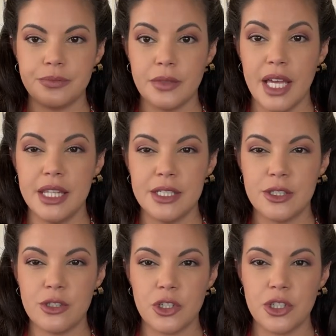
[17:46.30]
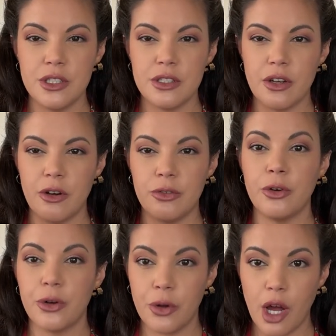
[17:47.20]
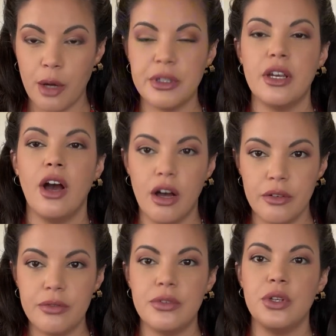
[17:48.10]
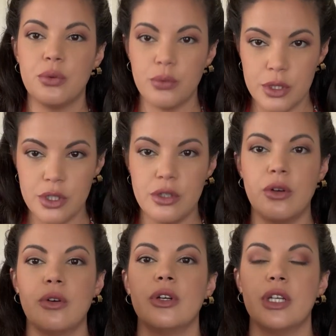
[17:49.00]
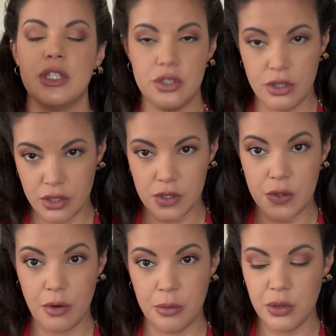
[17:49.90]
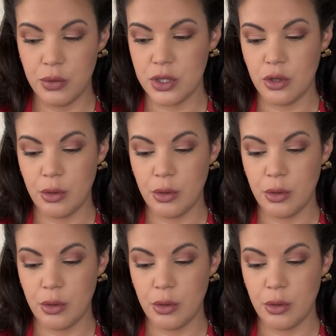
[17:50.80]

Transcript: And the instructions are a photocopy of the original instructions from the original